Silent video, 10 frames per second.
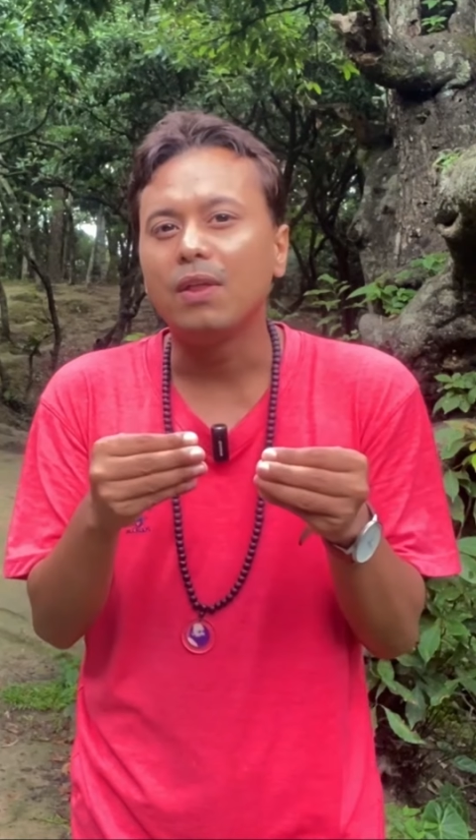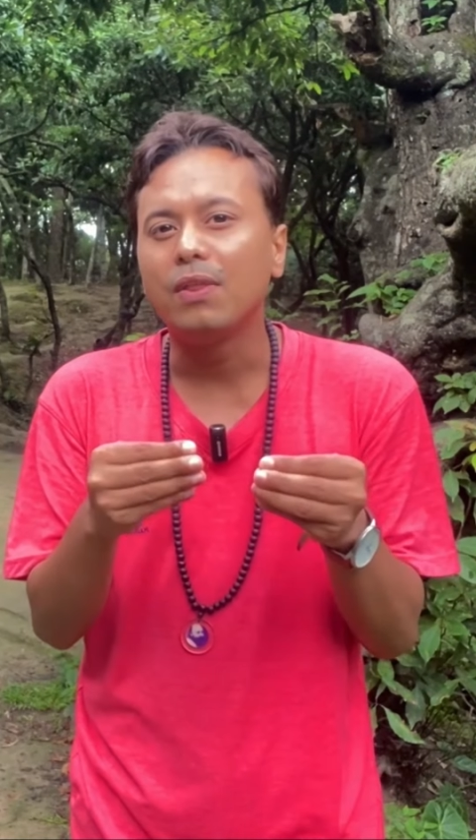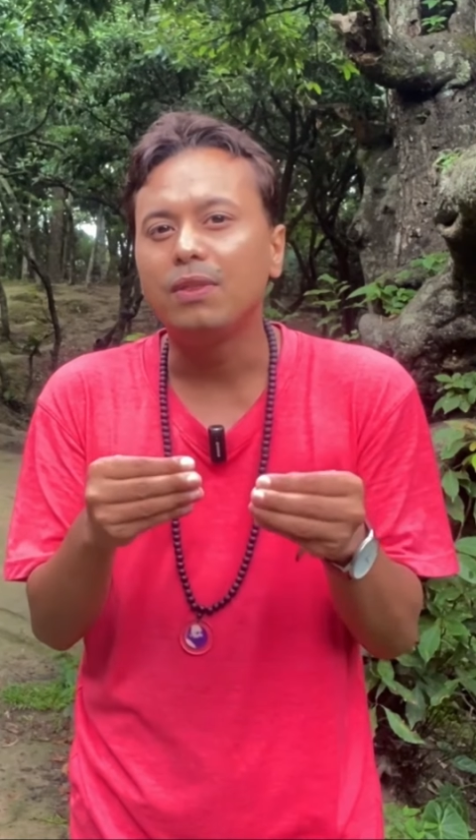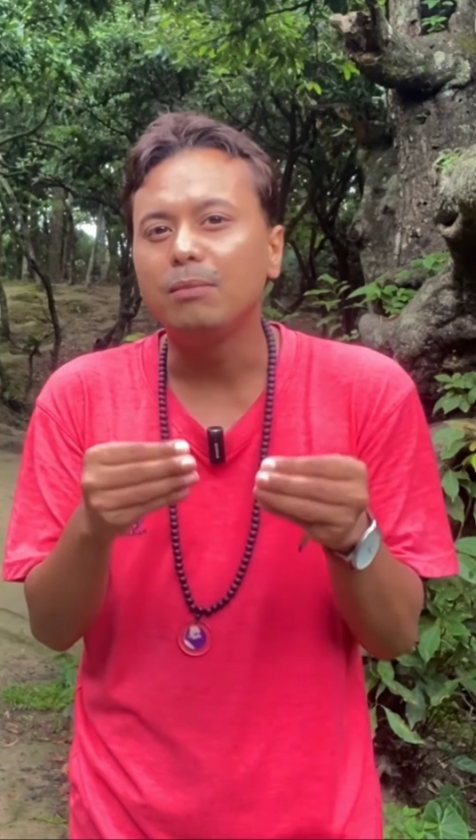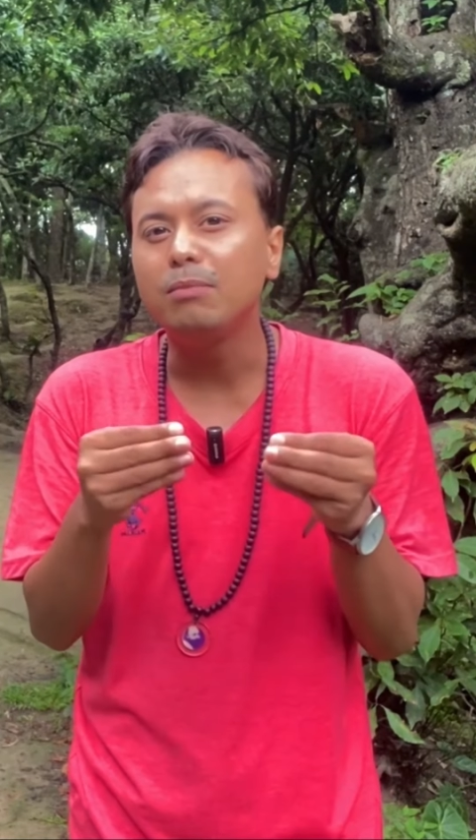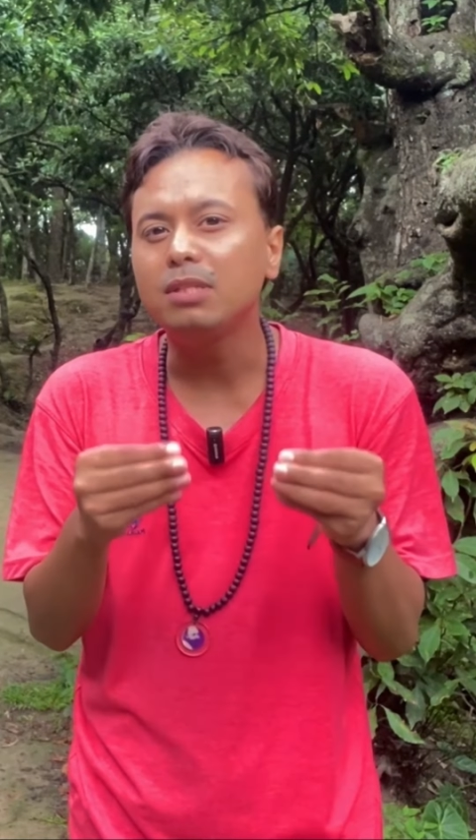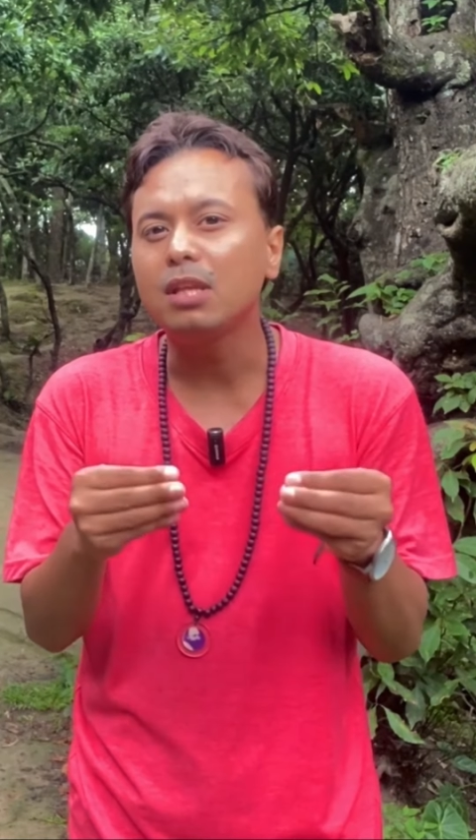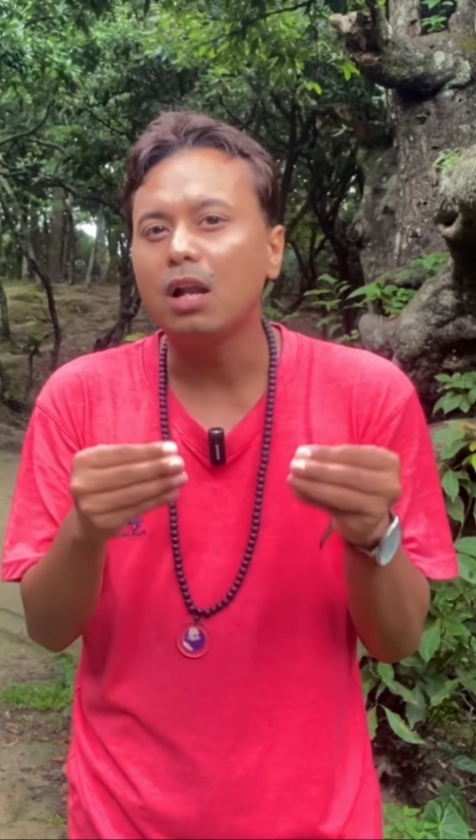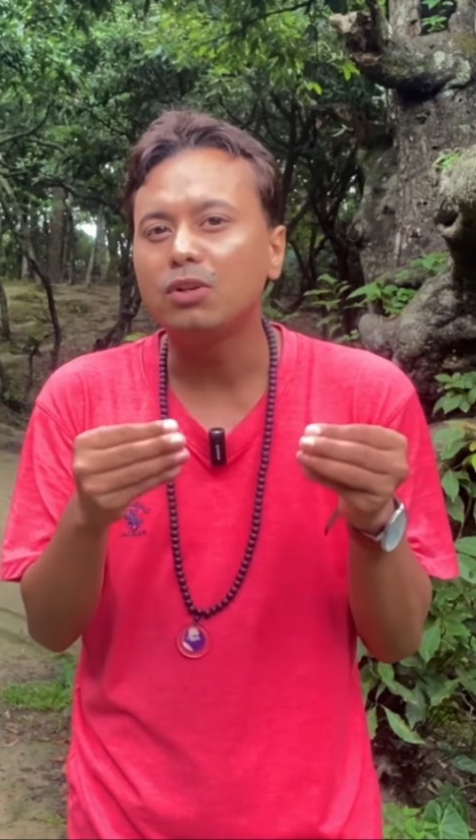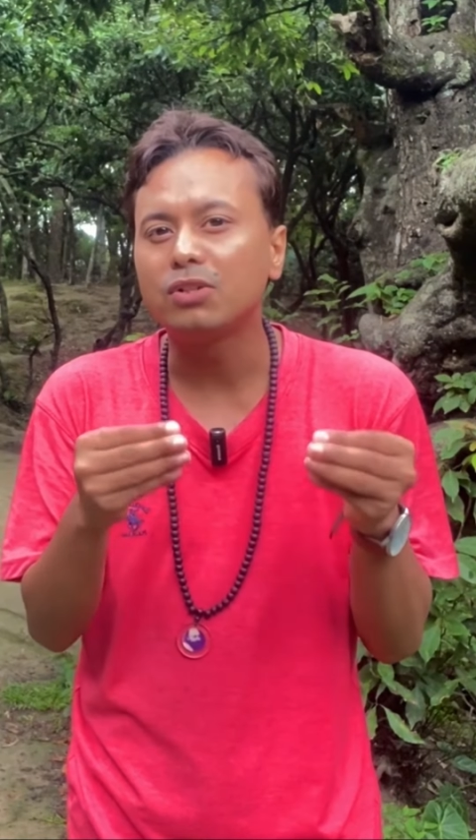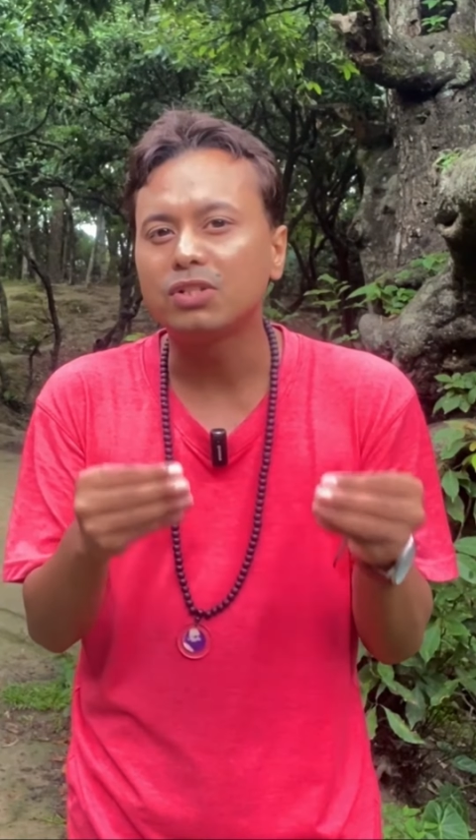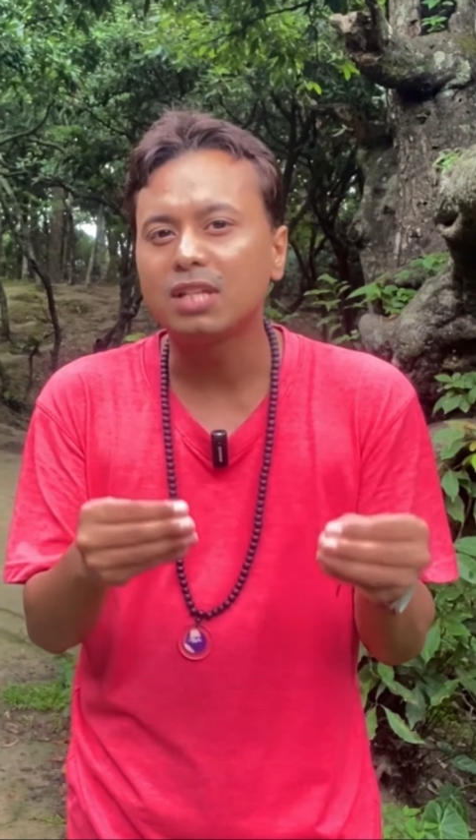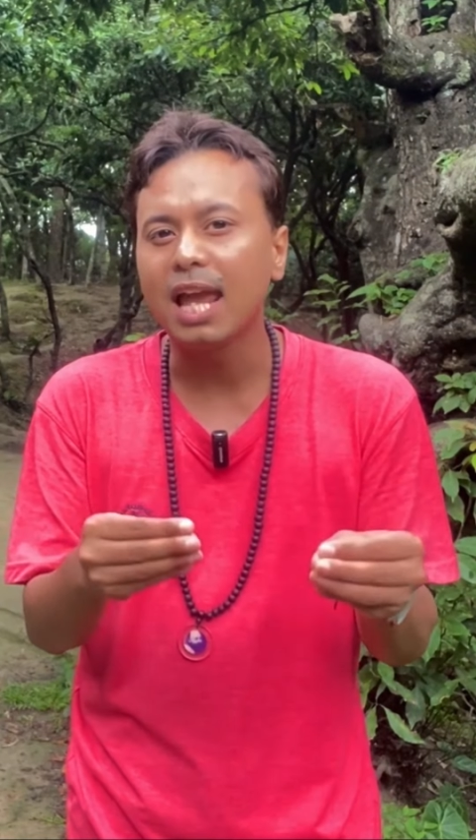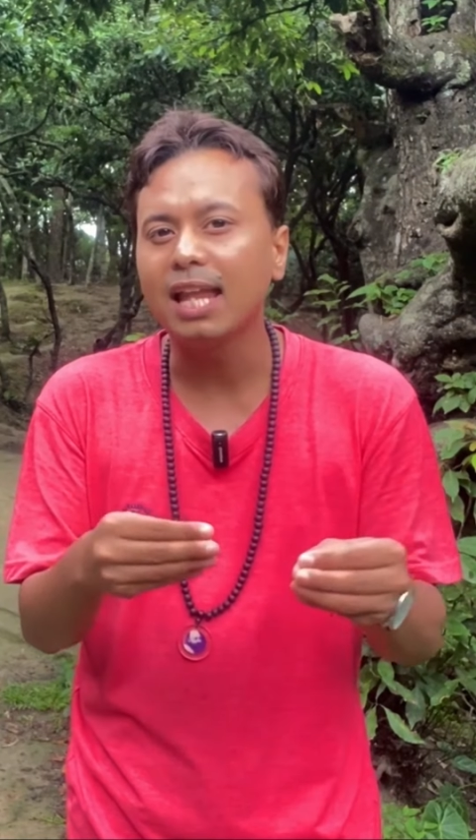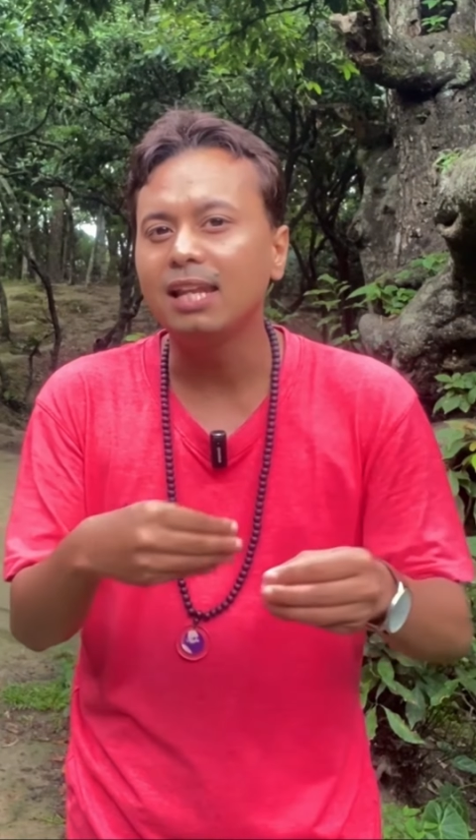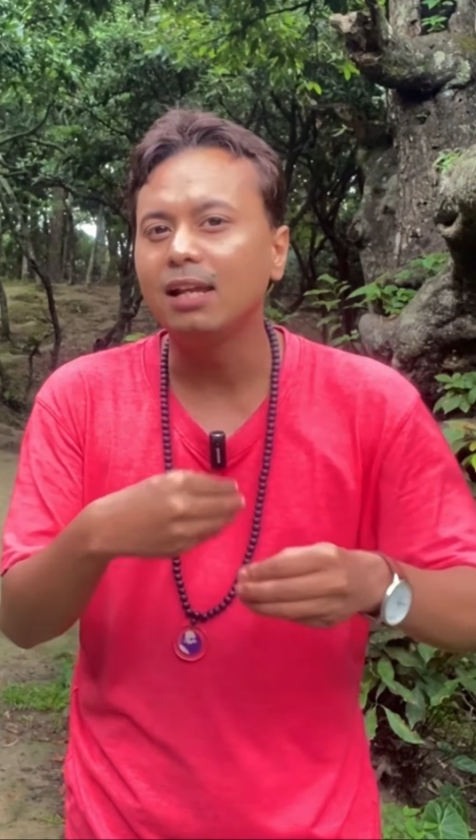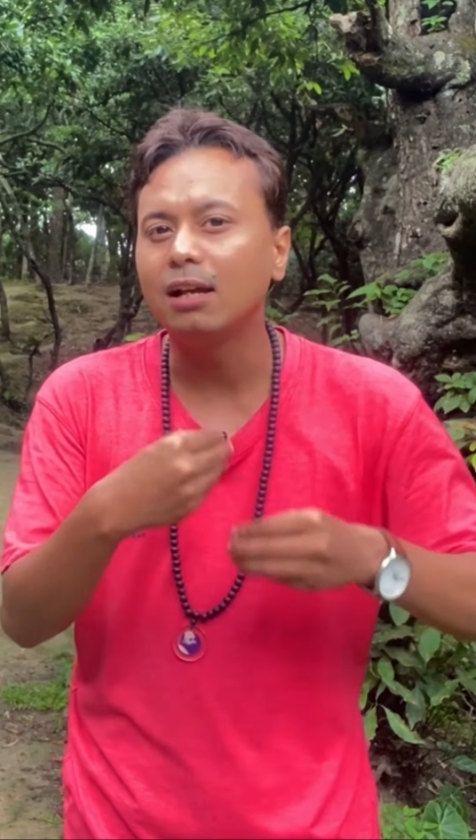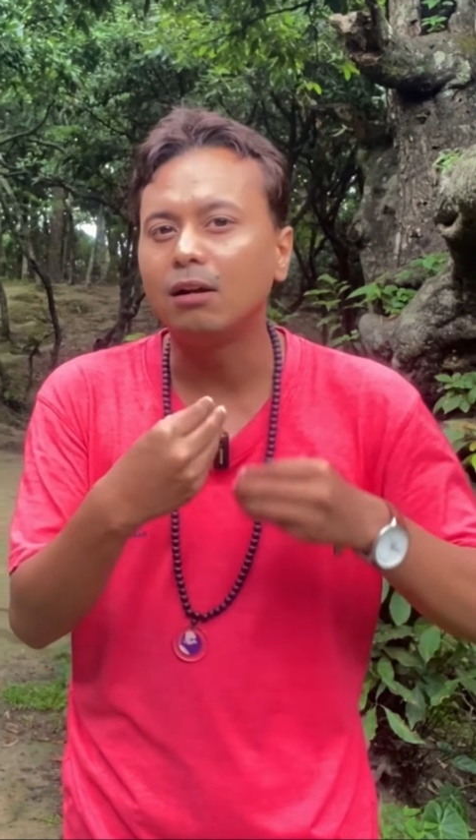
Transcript: the misunderstanding